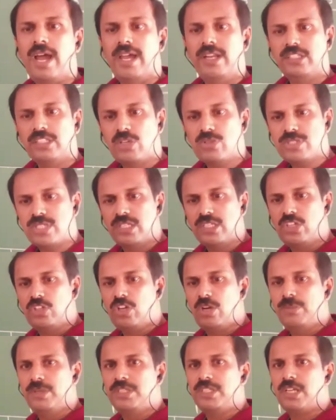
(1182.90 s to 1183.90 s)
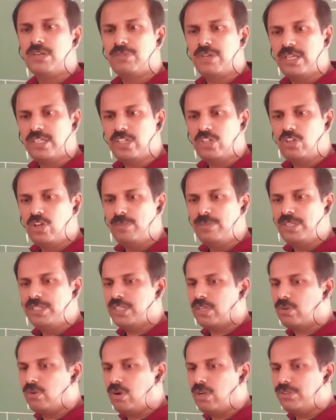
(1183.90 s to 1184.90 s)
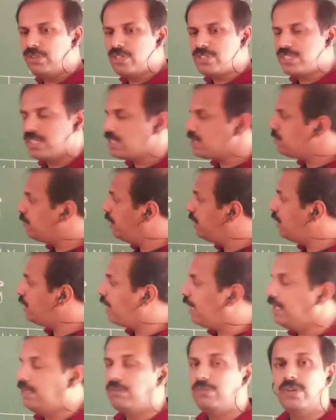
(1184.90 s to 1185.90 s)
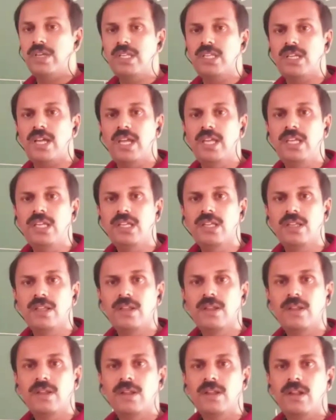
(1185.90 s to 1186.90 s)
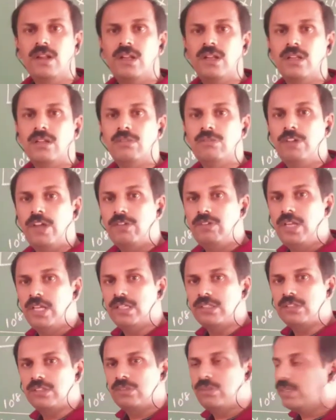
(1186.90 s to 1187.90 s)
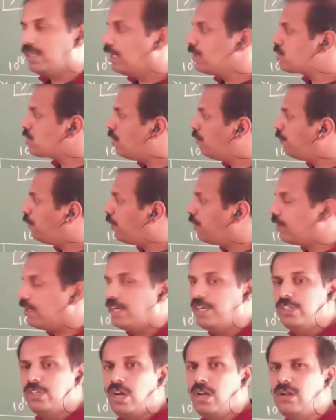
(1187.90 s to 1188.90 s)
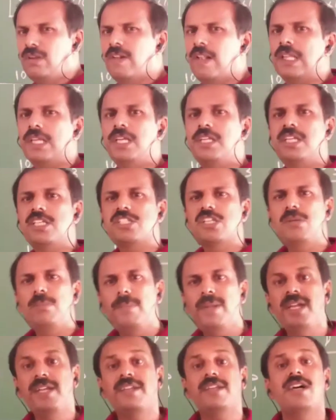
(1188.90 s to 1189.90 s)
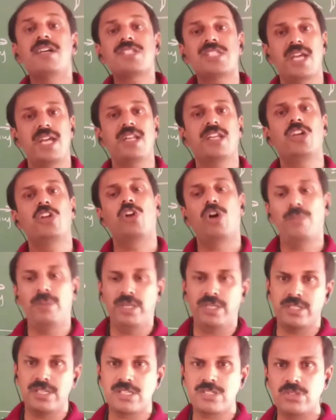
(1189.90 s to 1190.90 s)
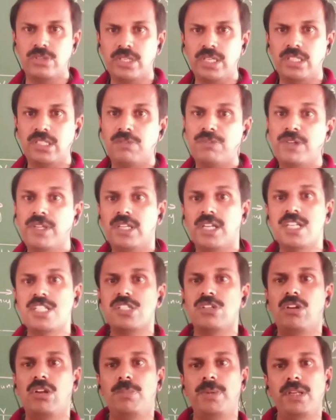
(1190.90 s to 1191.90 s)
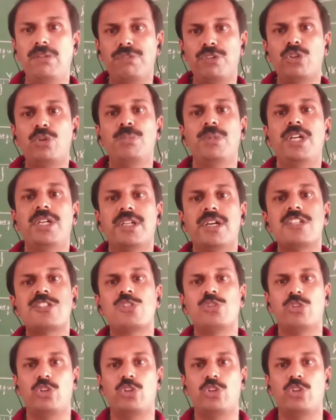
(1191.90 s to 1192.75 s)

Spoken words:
and 1000 kilometer, 1 kilometer, all those things very high wavelength. Okay, so for radio it is in meters and kilometers. Okay, the frequency will be in few meters to